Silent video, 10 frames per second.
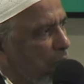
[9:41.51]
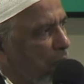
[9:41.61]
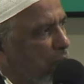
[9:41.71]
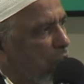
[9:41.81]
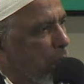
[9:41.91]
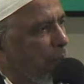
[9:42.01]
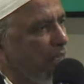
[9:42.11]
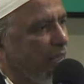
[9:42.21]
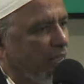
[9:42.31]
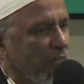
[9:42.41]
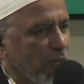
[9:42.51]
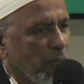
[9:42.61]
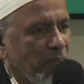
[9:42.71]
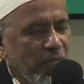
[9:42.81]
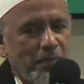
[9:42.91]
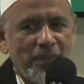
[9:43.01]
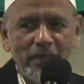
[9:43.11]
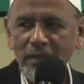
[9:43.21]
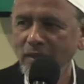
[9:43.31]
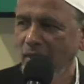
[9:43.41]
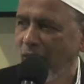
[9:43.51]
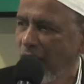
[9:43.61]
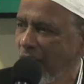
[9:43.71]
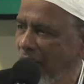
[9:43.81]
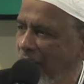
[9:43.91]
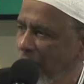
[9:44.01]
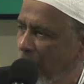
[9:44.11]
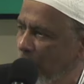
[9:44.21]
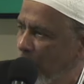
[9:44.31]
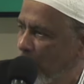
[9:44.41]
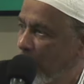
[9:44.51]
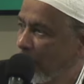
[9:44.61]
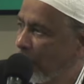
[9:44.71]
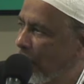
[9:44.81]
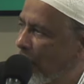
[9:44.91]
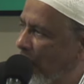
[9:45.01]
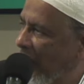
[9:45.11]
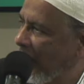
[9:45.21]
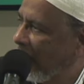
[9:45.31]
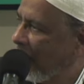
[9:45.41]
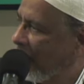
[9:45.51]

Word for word: speaking to people in a beautiful way,